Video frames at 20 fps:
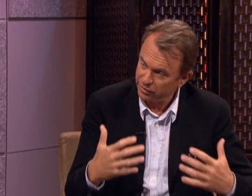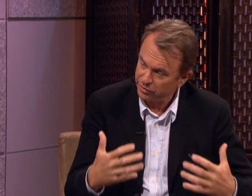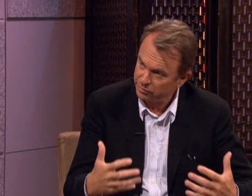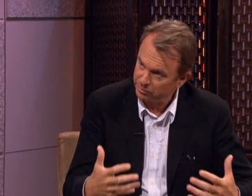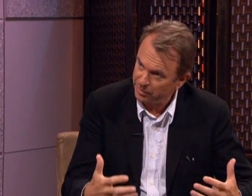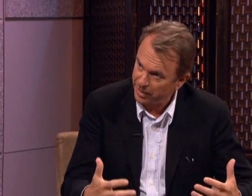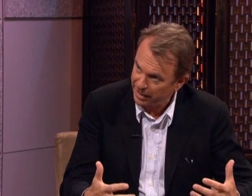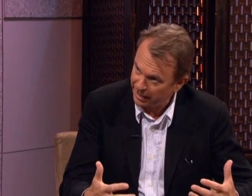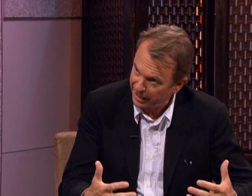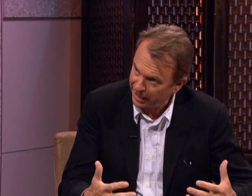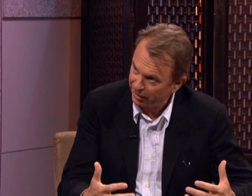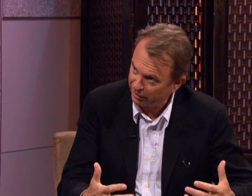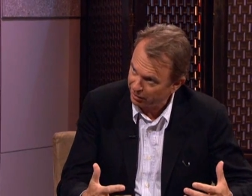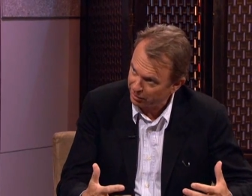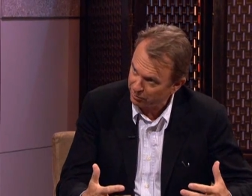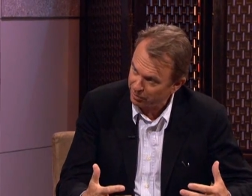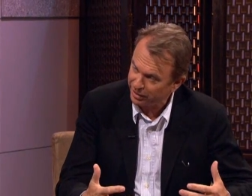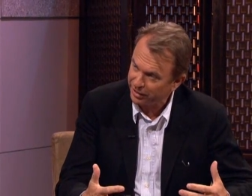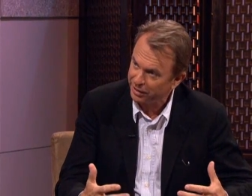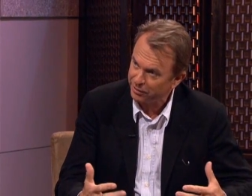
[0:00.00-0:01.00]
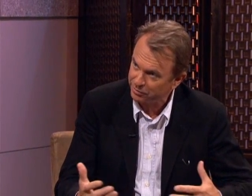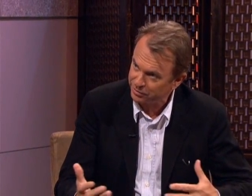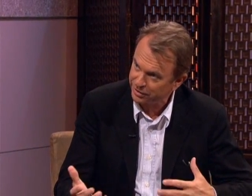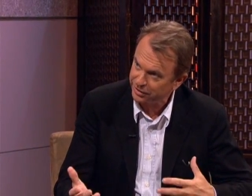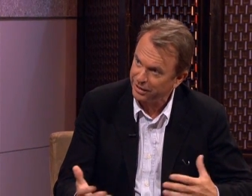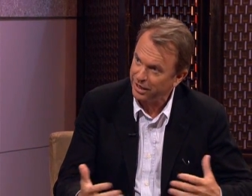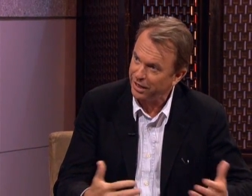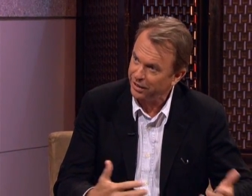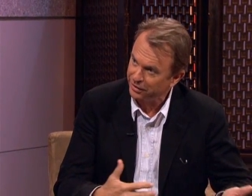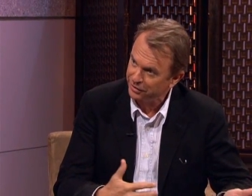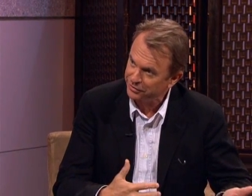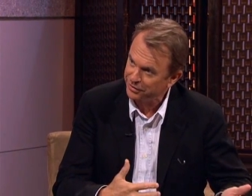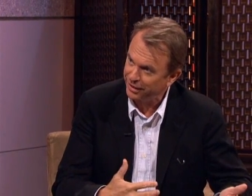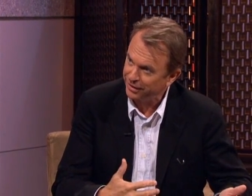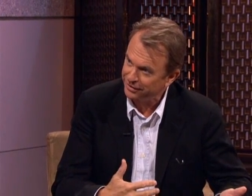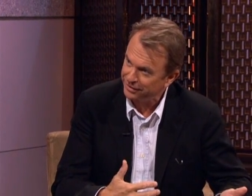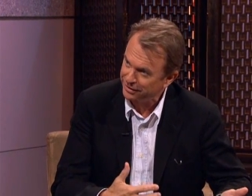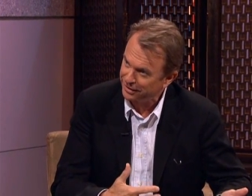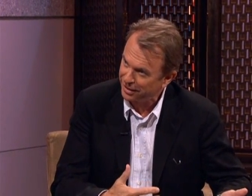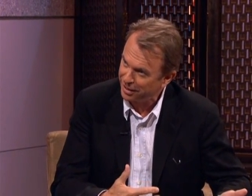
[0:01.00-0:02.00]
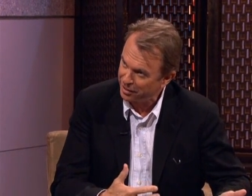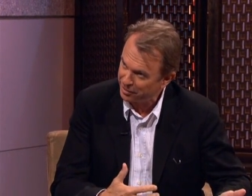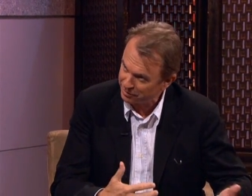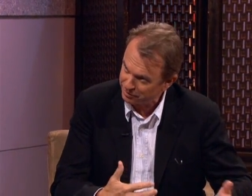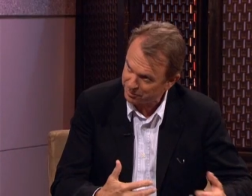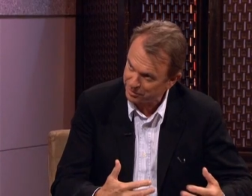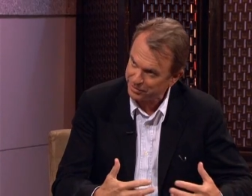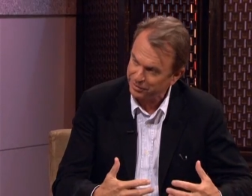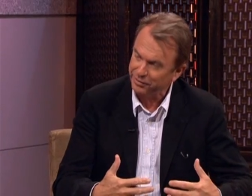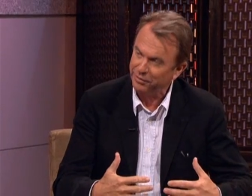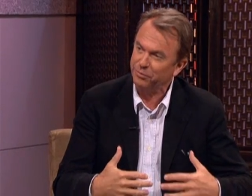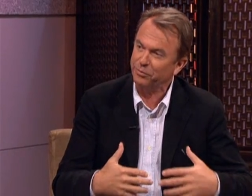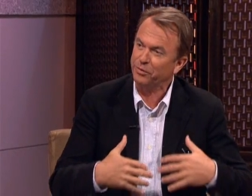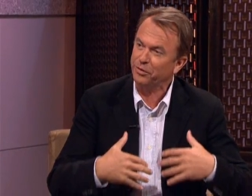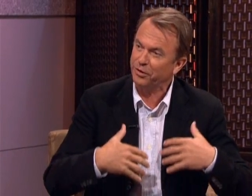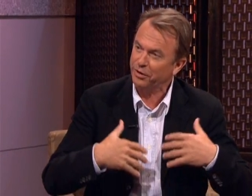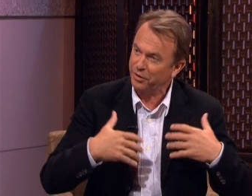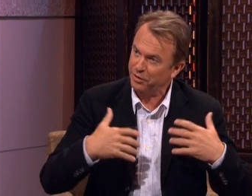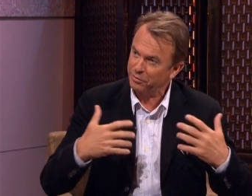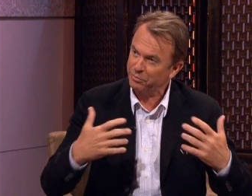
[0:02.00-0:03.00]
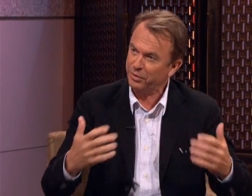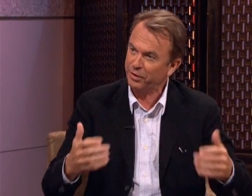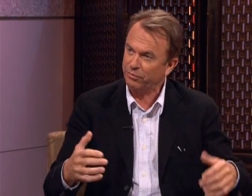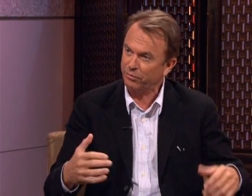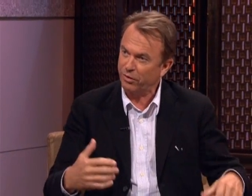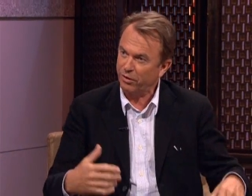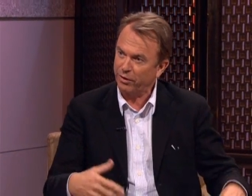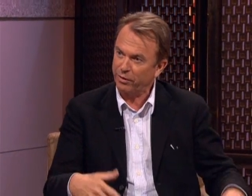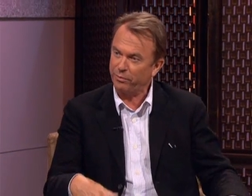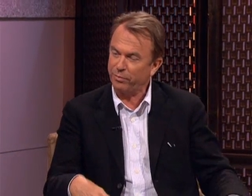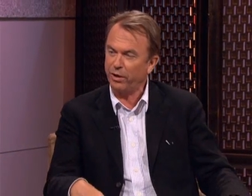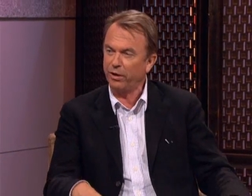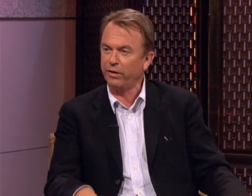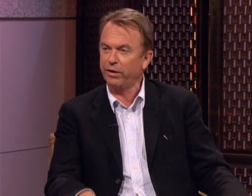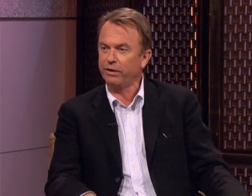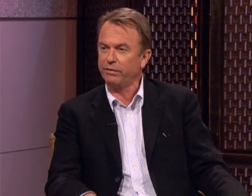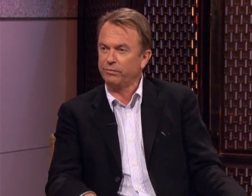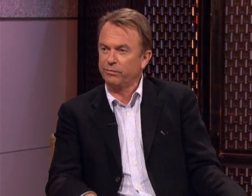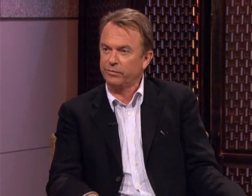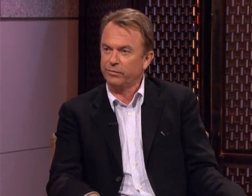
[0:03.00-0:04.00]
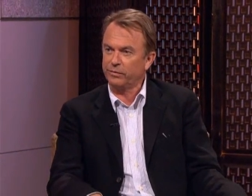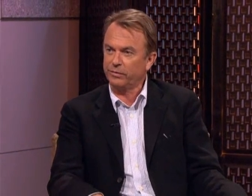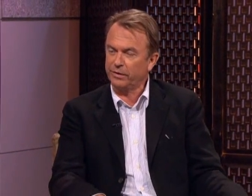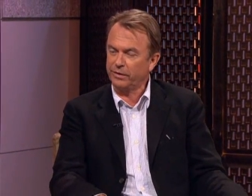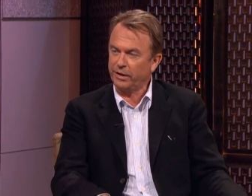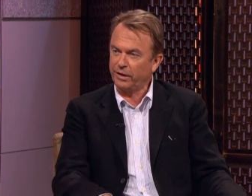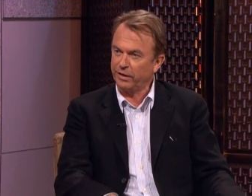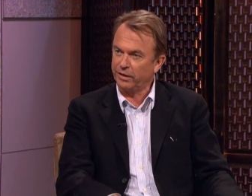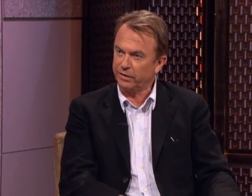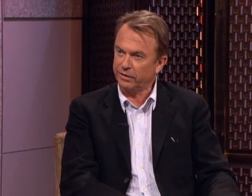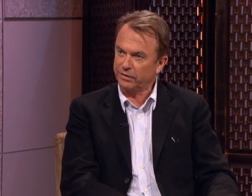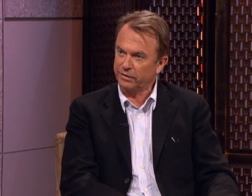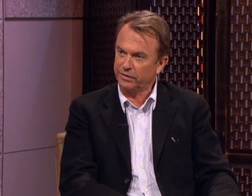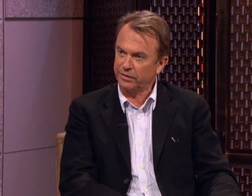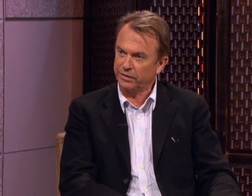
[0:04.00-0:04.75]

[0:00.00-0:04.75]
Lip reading: about Henry when he was a young and sexy guy who wasn't the, you know, the big roly-poly, you know.